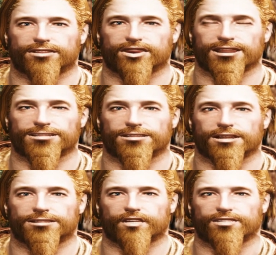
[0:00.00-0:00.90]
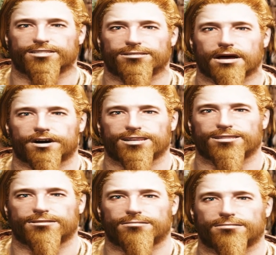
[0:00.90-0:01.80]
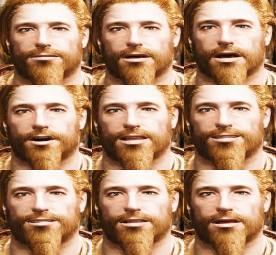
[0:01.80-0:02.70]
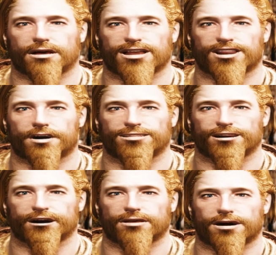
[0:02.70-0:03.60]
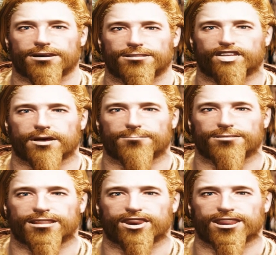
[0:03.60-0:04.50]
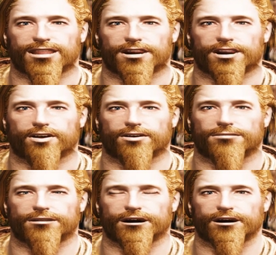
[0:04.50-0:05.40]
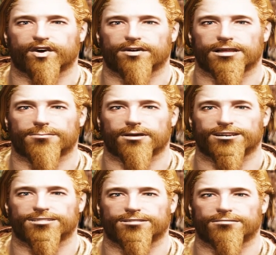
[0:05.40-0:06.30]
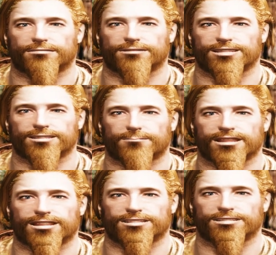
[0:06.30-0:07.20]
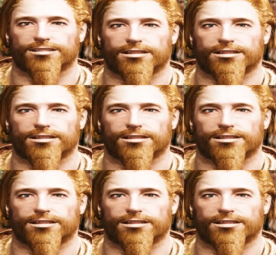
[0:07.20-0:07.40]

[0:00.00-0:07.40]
This is a true story. Alright, a crazy nutter jumped in the air. You know what happened? He missed.